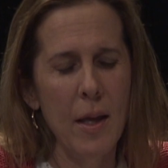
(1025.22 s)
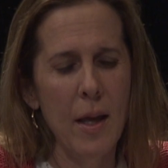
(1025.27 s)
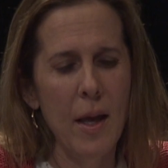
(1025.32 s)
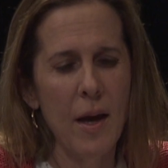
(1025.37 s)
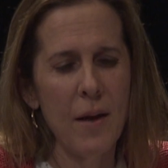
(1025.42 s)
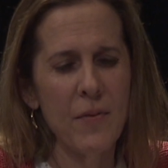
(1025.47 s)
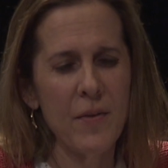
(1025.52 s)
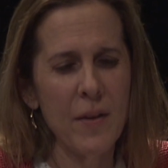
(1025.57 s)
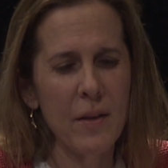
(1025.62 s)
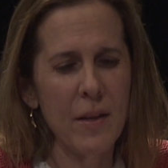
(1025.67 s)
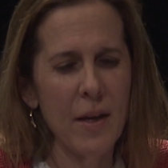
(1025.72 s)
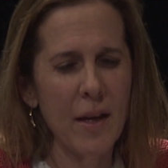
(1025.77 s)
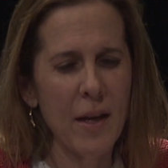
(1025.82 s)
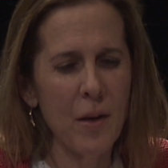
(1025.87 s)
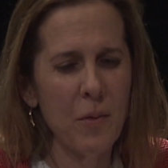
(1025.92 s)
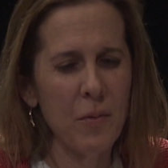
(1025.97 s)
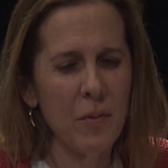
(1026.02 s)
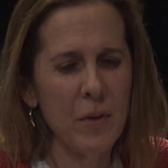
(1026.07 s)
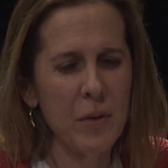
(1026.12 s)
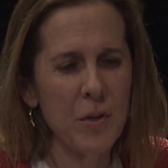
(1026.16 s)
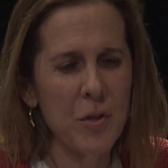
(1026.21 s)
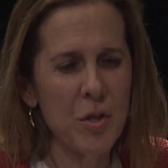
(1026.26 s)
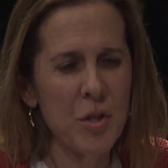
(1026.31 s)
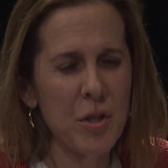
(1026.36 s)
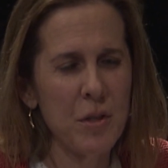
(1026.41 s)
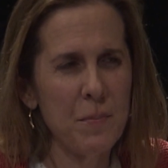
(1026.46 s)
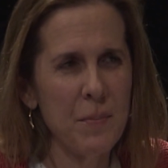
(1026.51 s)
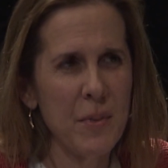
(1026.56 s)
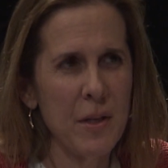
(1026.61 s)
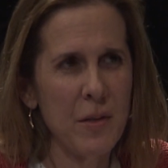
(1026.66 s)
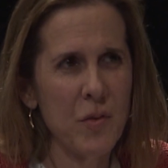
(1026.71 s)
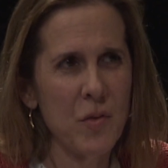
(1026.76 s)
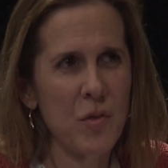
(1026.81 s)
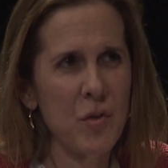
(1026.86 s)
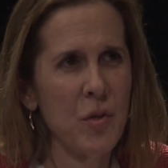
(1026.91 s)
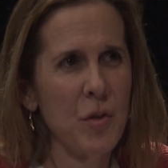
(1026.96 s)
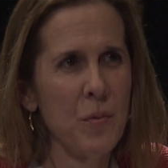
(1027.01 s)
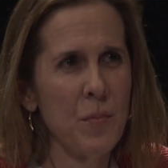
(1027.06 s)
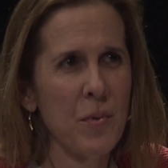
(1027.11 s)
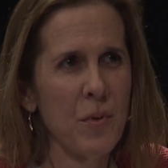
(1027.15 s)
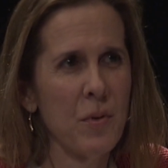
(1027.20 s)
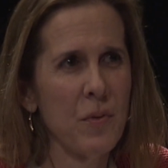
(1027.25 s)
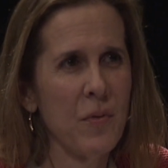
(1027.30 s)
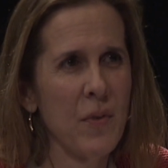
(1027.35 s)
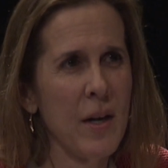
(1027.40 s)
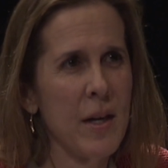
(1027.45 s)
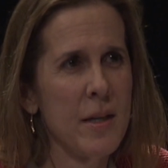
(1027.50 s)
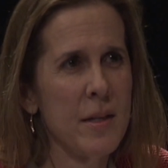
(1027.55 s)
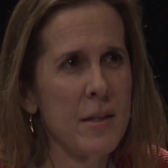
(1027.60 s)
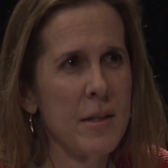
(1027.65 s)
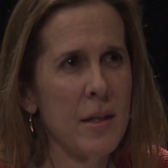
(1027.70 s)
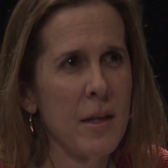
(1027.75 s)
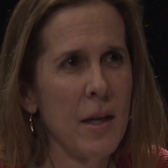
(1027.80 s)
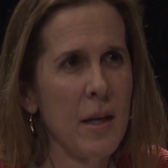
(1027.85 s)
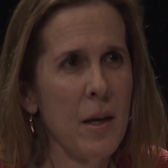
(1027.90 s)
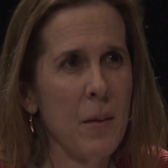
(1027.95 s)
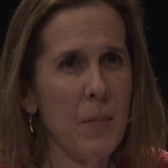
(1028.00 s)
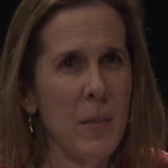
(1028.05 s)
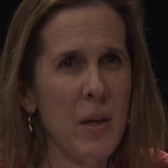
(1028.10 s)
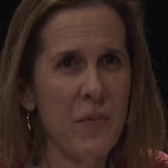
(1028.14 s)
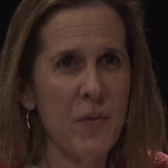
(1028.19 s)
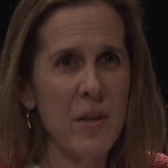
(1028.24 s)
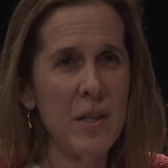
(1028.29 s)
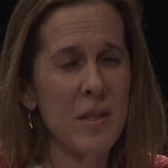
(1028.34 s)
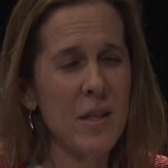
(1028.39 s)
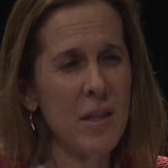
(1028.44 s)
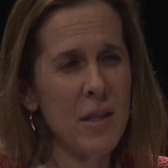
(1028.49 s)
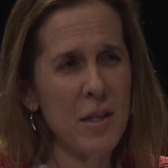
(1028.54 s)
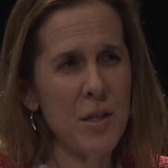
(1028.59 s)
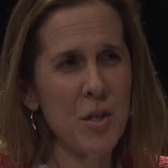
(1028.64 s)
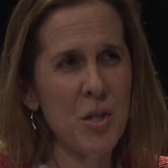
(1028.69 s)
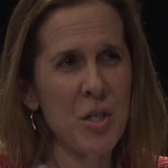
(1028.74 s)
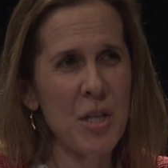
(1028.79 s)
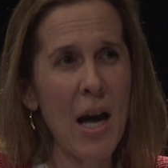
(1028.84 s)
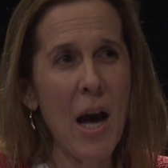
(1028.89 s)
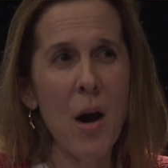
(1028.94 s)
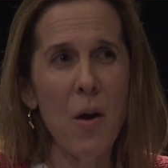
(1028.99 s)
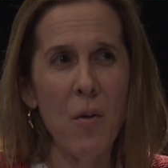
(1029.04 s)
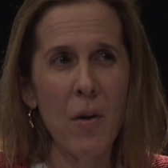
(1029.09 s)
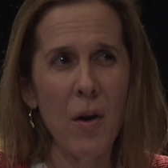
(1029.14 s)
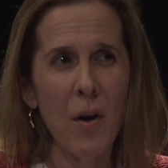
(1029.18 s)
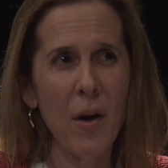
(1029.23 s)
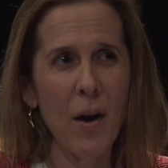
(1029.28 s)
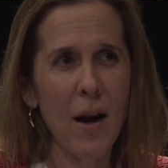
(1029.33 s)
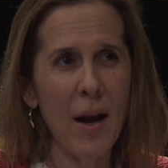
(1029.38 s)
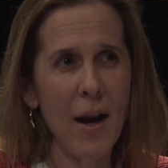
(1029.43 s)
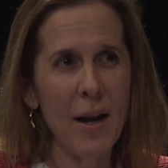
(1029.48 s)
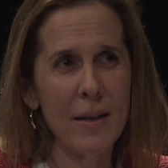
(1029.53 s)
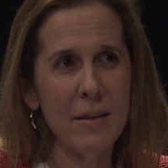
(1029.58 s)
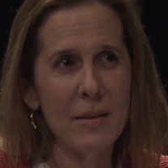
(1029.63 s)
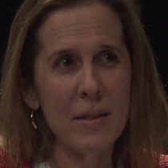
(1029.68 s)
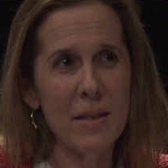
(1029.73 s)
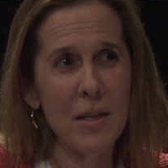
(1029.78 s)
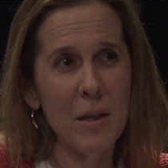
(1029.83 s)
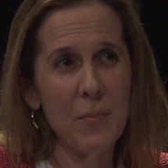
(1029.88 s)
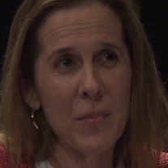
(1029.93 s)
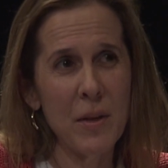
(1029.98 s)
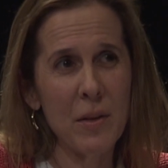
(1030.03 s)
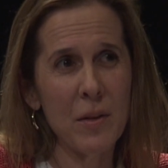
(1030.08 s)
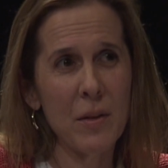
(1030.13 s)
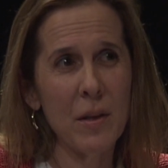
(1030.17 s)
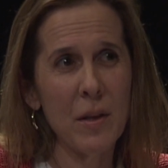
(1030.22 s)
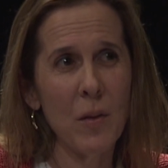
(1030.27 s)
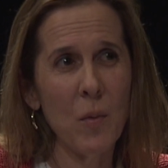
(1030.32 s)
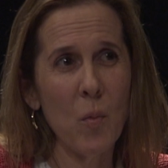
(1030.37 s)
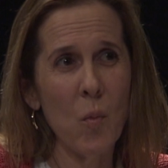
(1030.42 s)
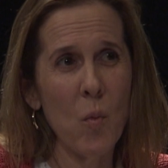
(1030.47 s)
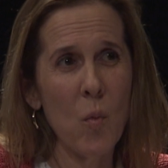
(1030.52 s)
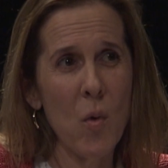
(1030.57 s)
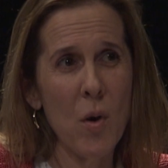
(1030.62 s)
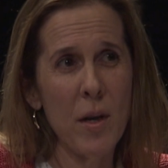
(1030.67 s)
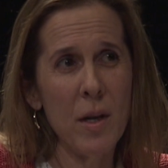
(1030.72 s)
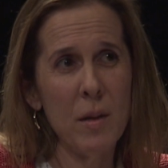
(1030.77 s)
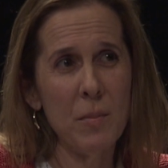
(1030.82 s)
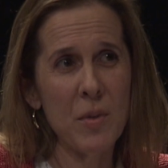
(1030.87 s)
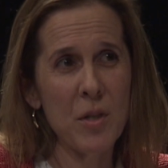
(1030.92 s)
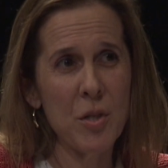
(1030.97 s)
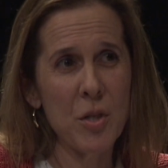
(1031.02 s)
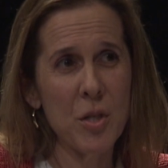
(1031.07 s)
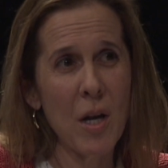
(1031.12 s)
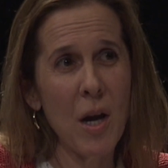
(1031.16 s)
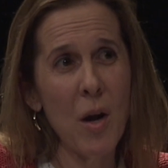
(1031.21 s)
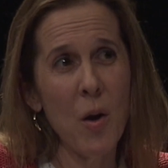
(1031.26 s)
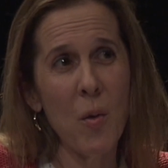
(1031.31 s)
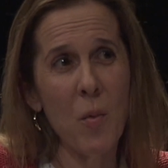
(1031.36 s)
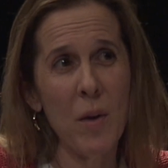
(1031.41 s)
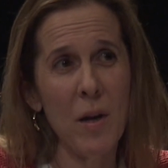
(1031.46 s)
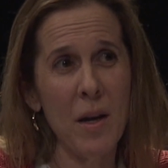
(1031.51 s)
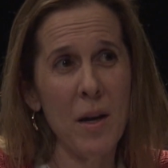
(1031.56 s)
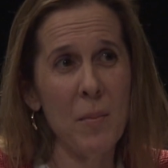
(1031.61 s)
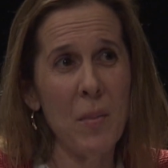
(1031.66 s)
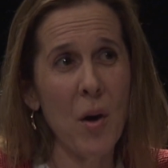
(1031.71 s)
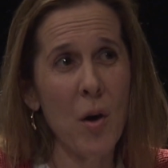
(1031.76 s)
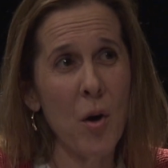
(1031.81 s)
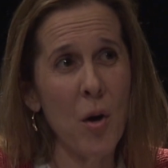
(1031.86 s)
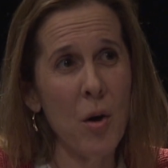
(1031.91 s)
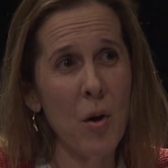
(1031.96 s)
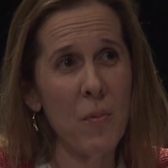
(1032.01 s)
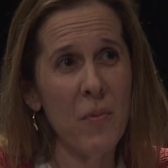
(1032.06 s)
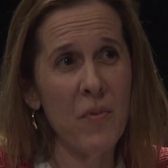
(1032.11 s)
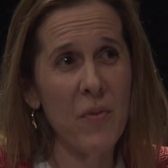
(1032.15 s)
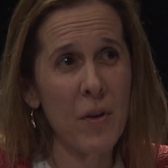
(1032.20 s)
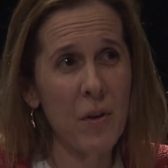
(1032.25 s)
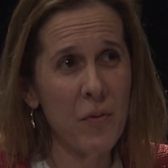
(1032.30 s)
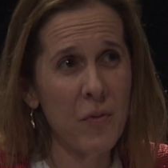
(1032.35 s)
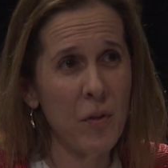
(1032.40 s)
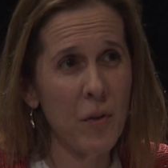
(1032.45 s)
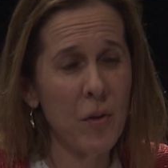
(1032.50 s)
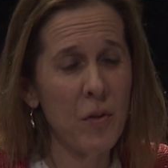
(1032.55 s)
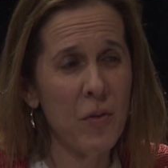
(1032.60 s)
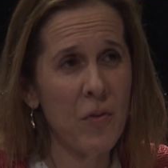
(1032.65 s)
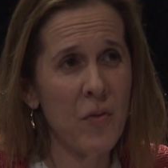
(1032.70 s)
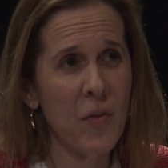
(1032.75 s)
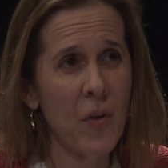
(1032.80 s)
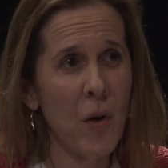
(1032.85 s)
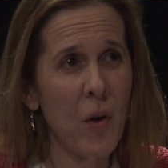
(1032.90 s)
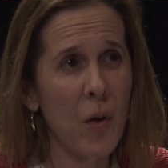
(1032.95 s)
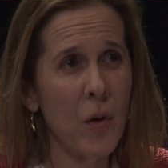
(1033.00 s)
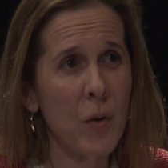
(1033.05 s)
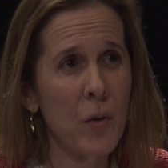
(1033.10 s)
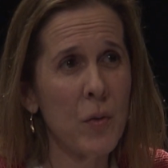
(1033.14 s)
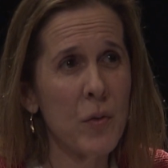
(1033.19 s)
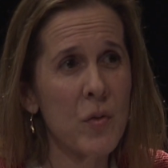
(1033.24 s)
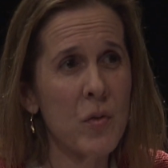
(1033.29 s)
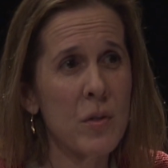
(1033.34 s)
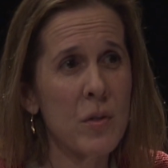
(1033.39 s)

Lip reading: I feel like I really should be supervising him. If he's in the shower, I typically want him to shower when I'm home, fearful of falls.